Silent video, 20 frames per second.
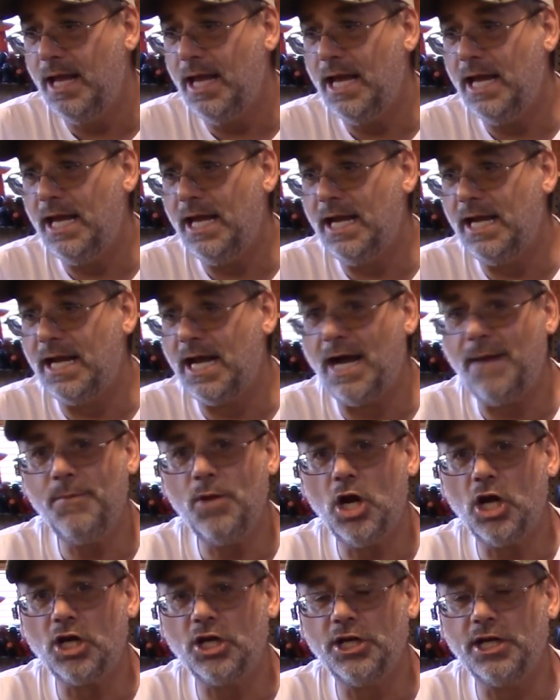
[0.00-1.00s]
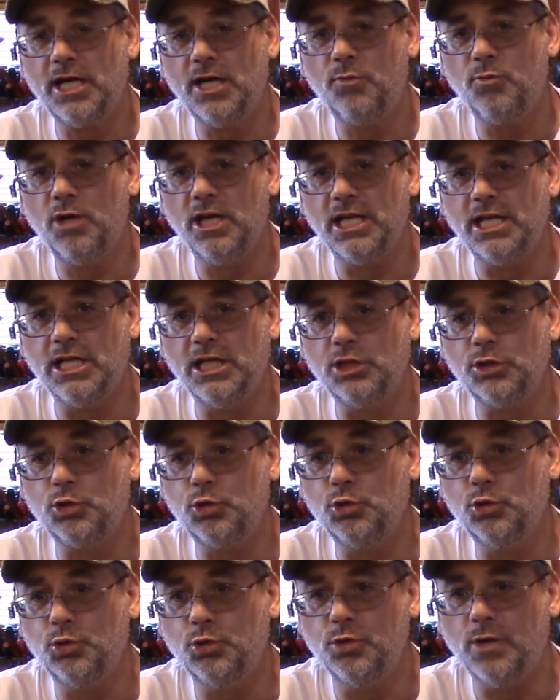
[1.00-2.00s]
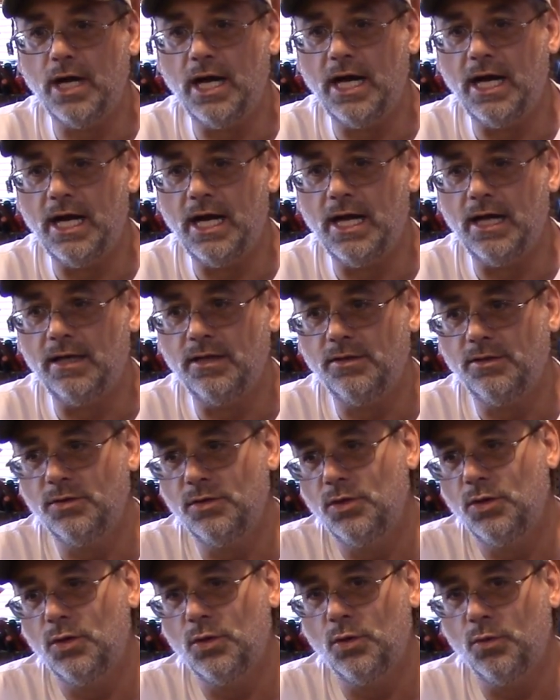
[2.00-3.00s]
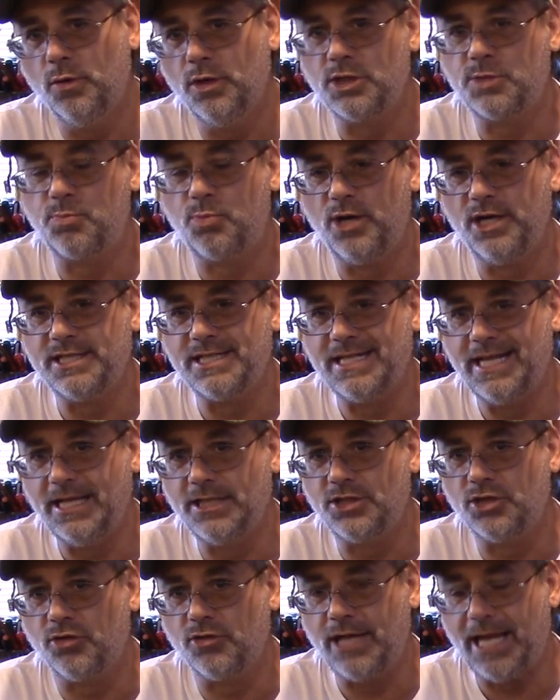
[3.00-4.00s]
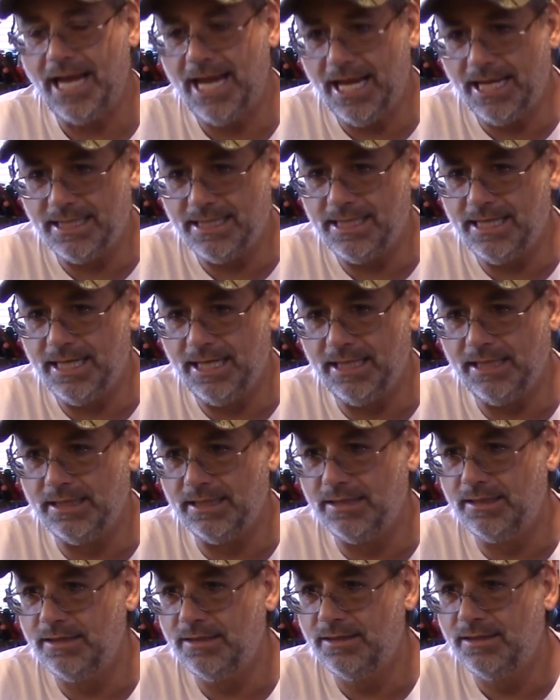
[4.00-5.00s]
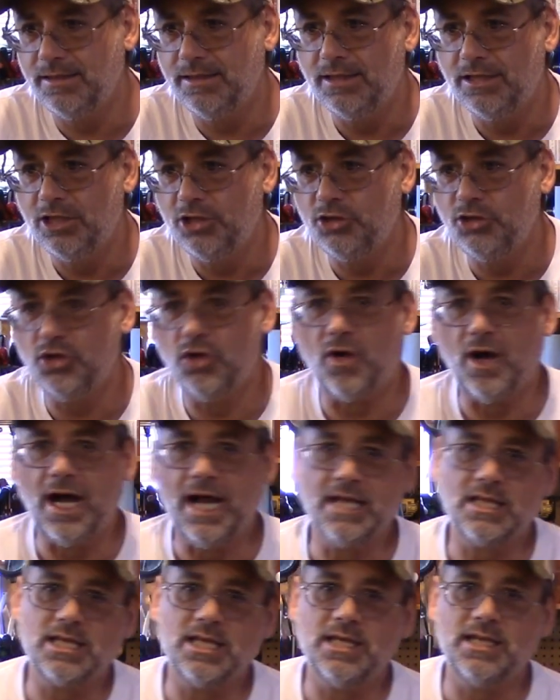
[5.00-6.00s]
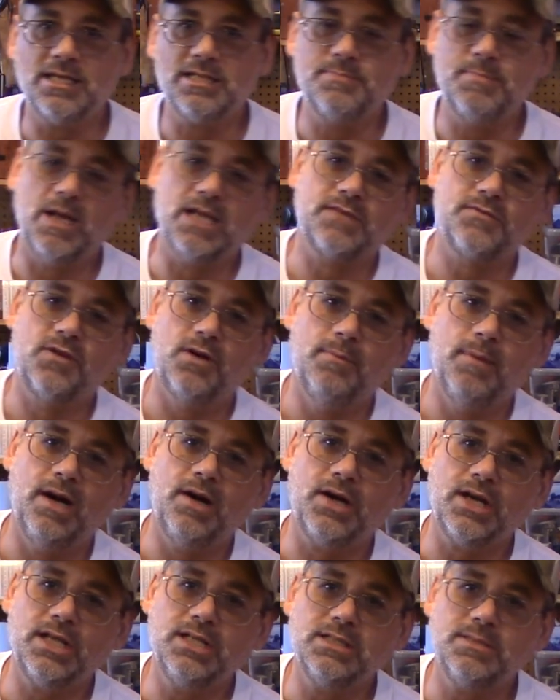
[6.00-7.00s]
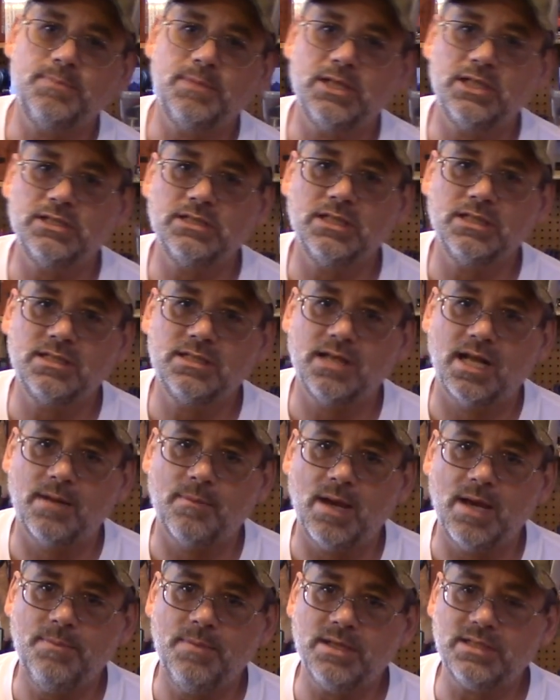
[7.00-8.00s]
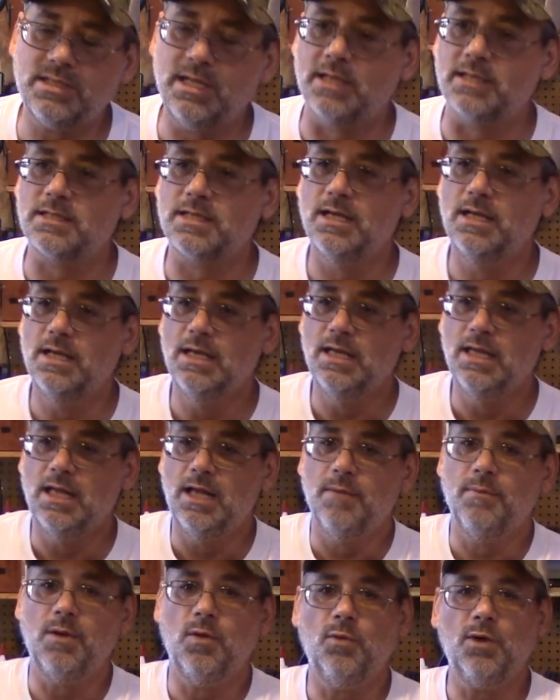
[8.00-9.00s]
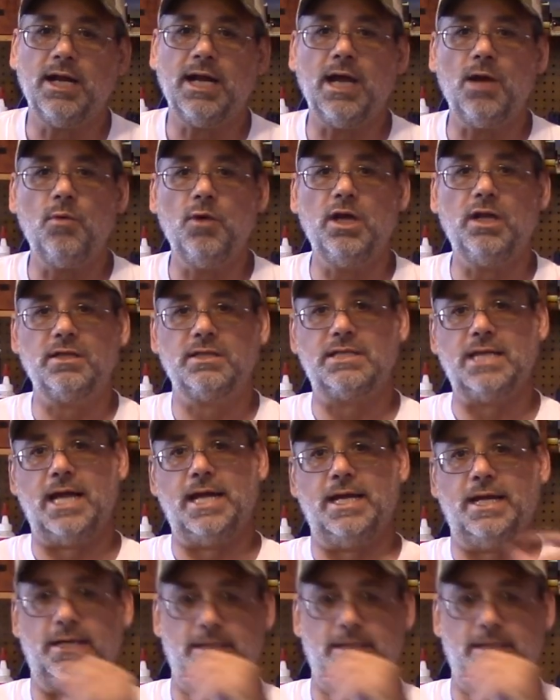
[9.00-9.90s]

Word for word: And I'm not going to get really into uh, which presidential candidate, you know, I think is best for Americans because it's none of my business. But what I will say